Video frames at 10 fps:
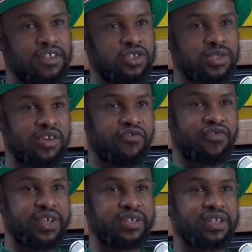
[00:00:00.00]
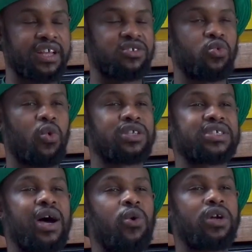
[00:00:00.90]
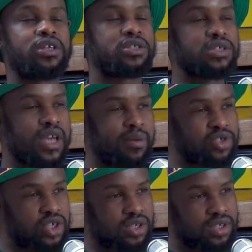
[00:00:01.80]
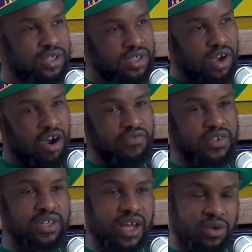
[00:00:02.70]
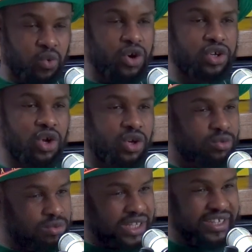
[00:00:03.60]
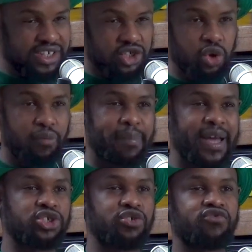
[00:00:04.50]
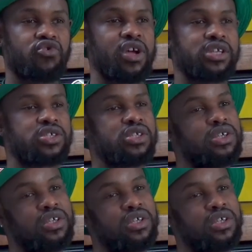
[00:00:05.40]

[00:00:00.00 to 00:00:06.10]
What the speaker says: just a feel and what I wanted to capture after I'd worked on the initial batch of tracks.